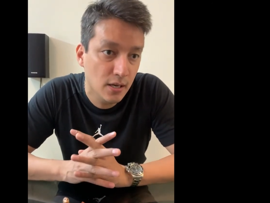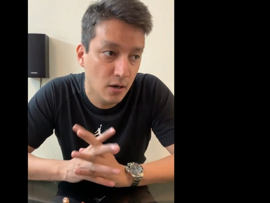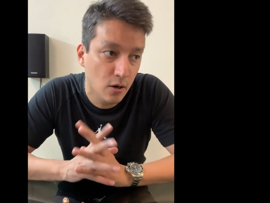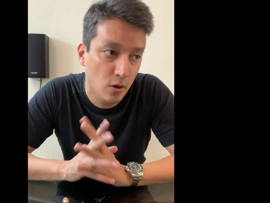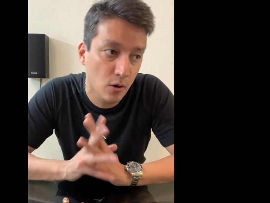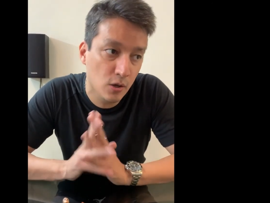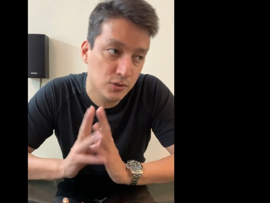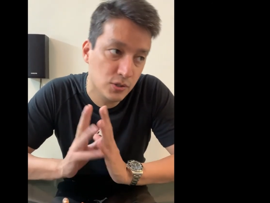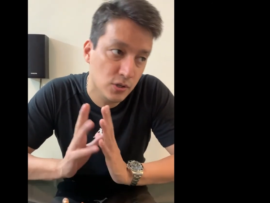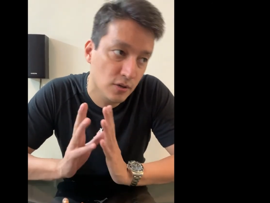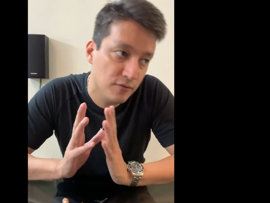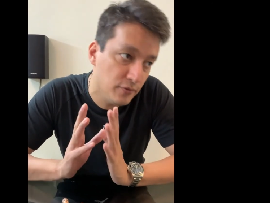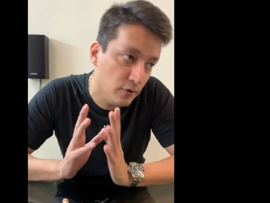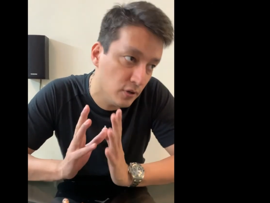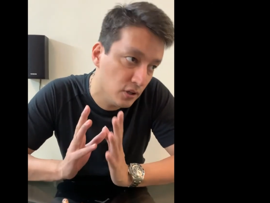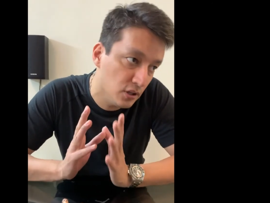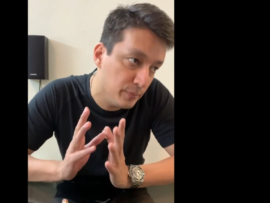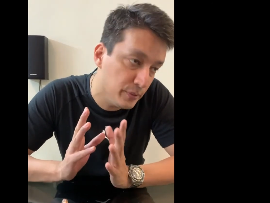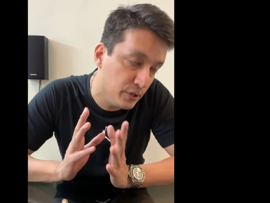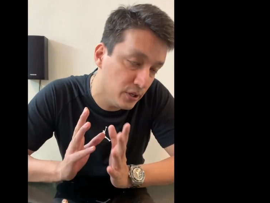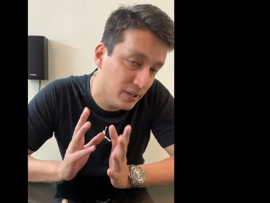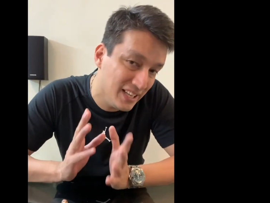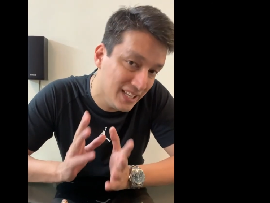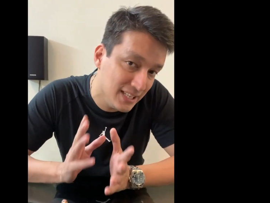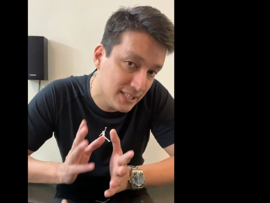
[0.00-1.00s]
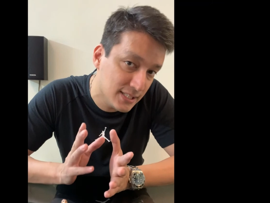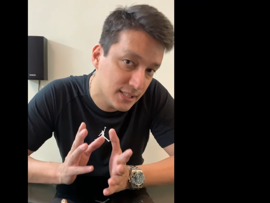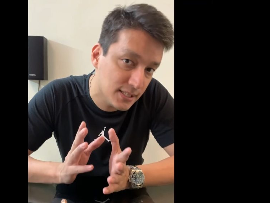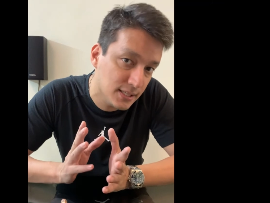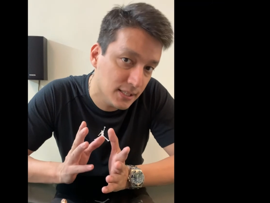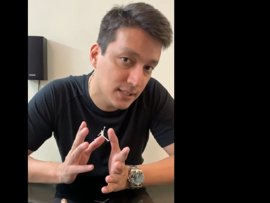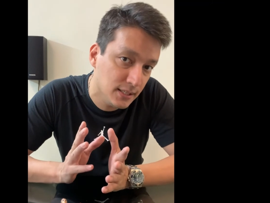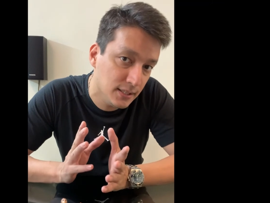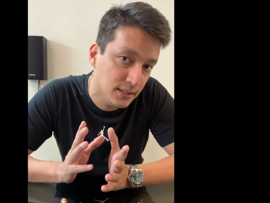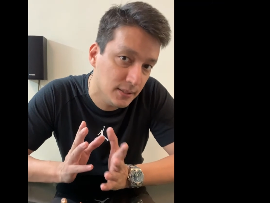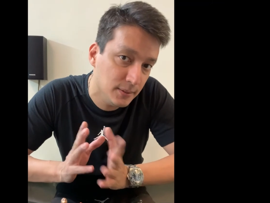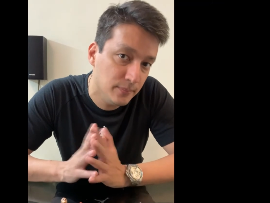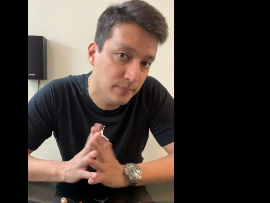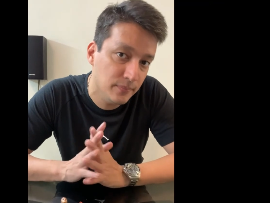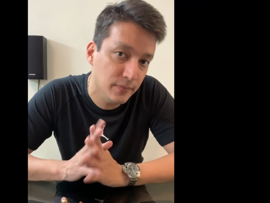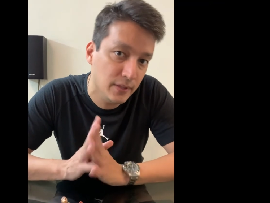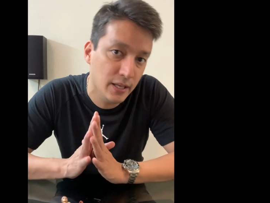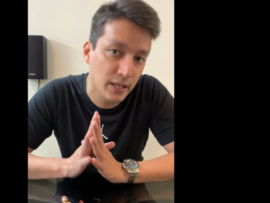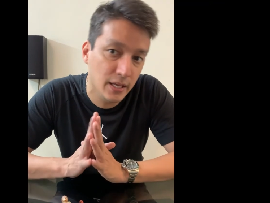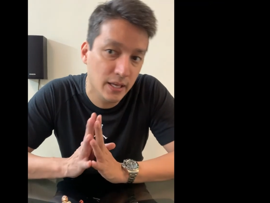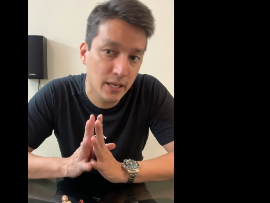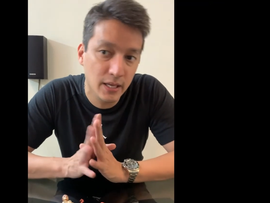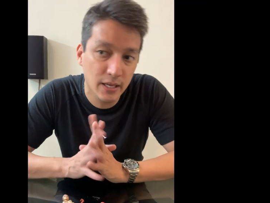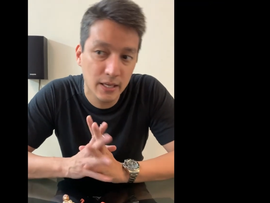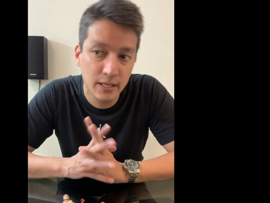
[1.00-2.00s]
Also follow me on Insta
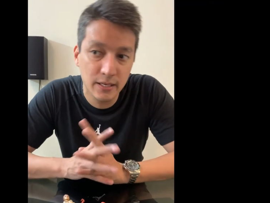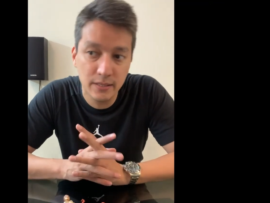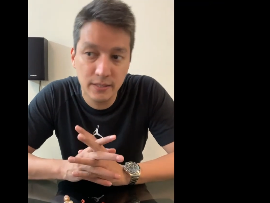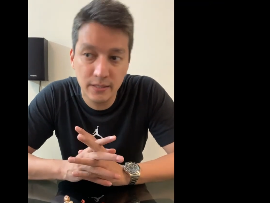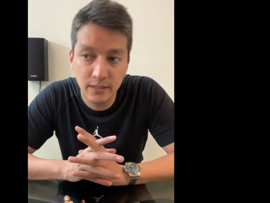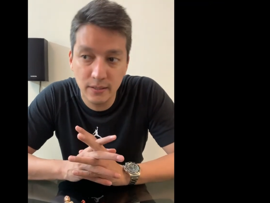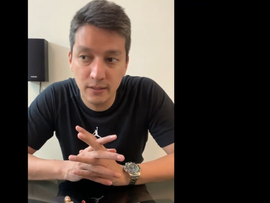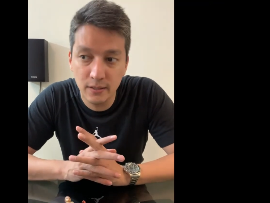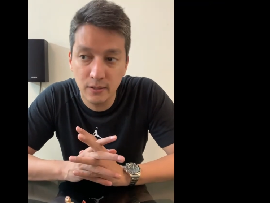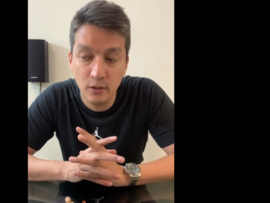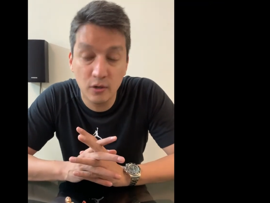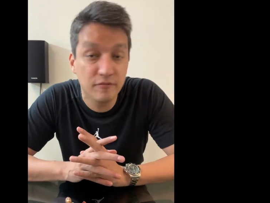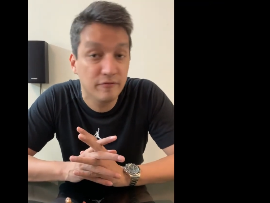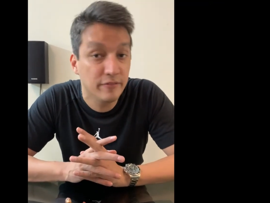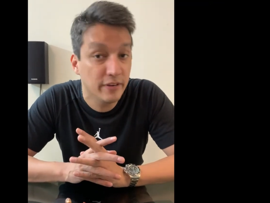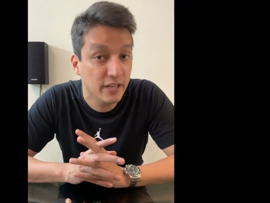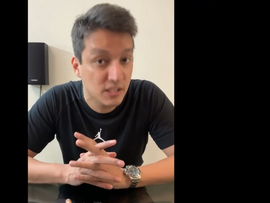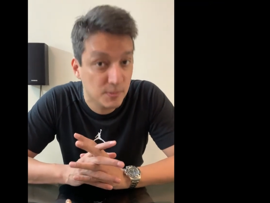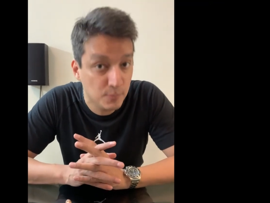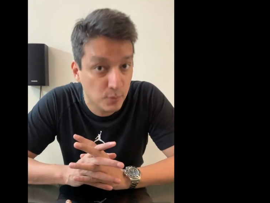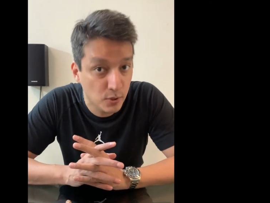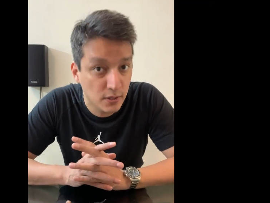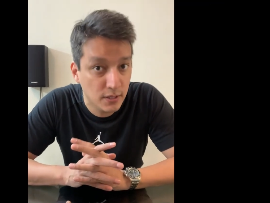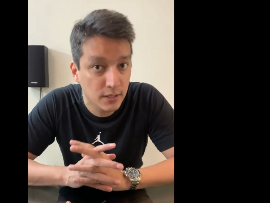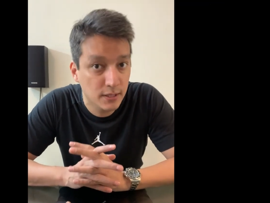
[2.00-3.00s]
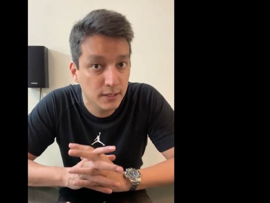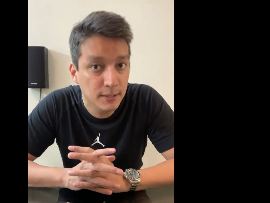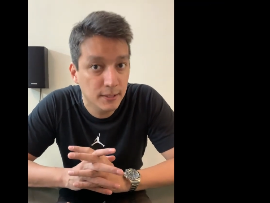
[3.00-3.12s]
and uh, on Facebook.